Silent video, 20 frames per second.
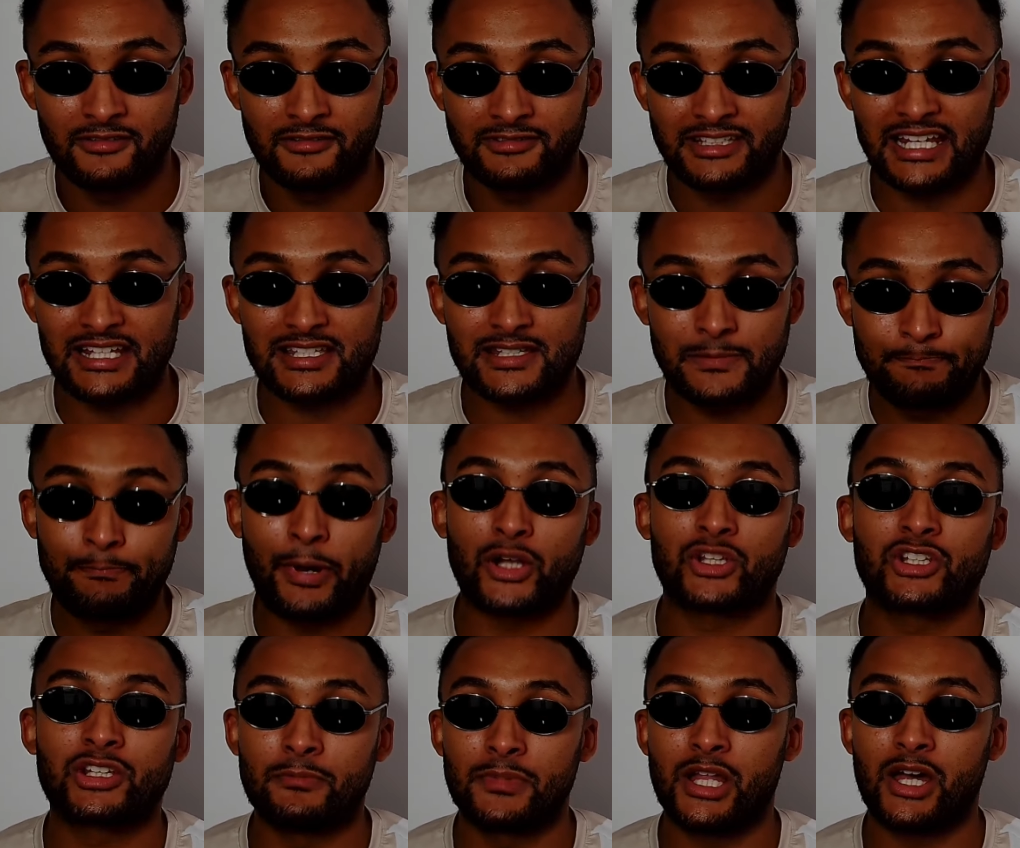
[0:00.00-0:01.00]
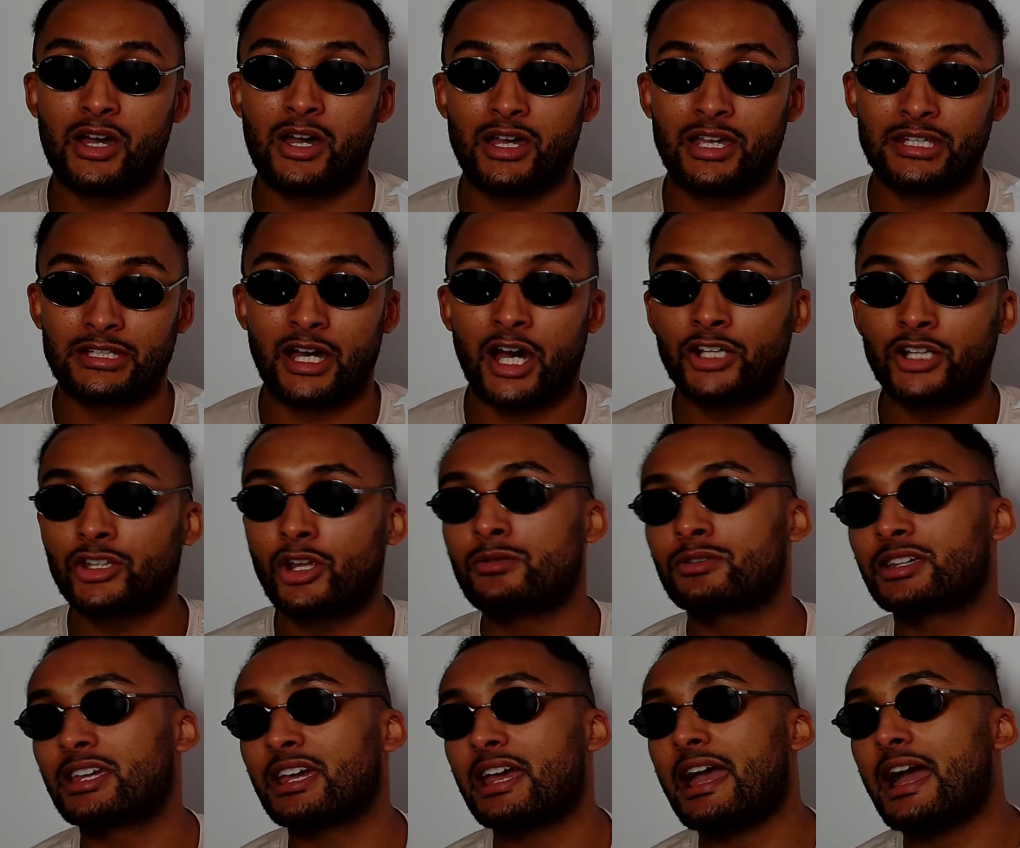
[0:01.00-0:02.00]
That's the bottom line. I don't
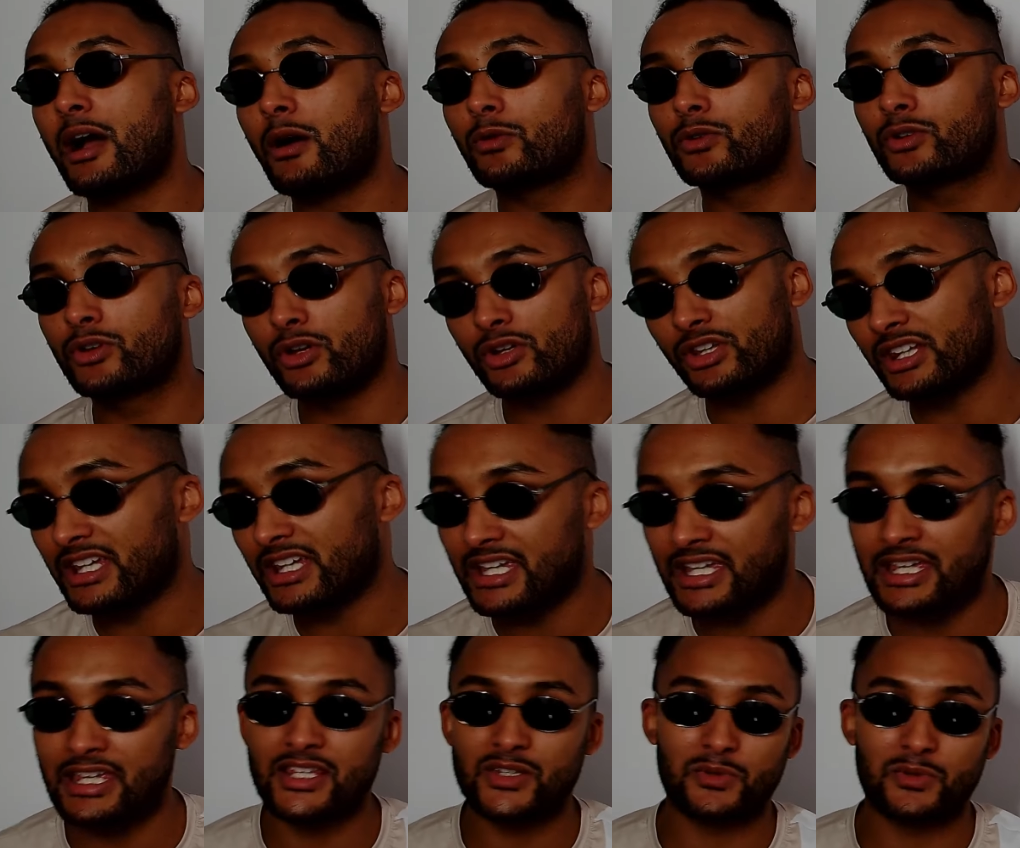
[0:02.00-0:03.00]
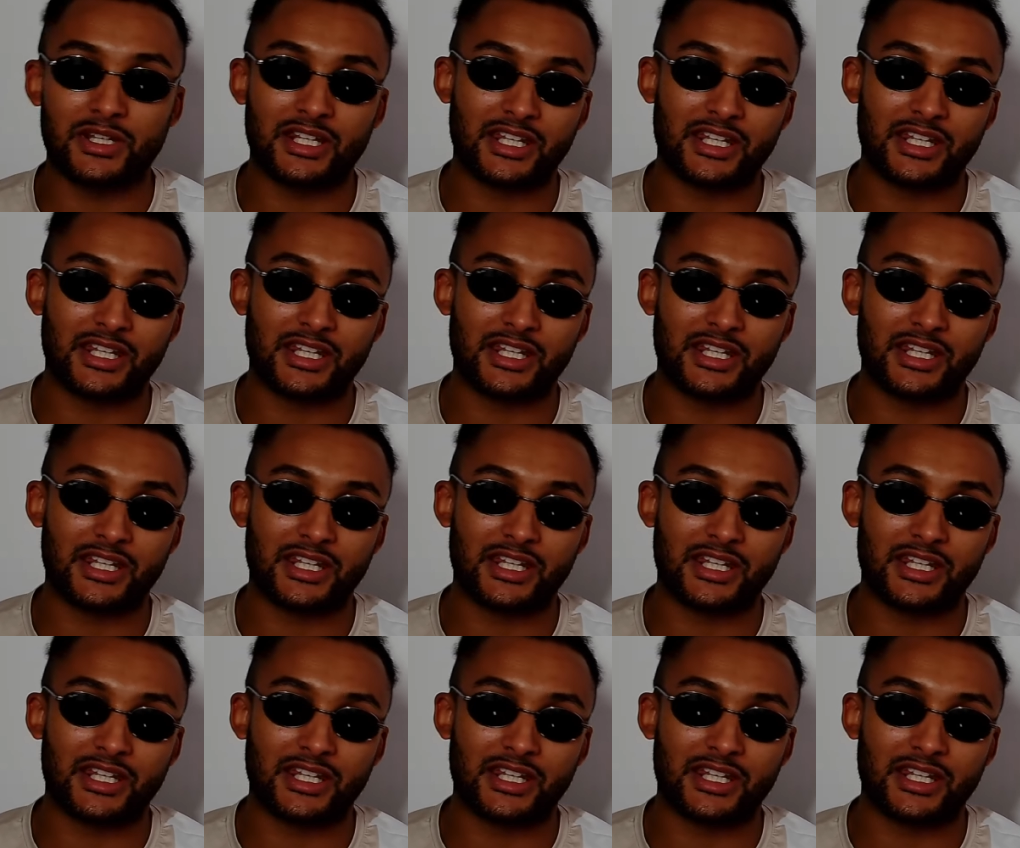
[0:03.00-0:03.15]
care how good he is with the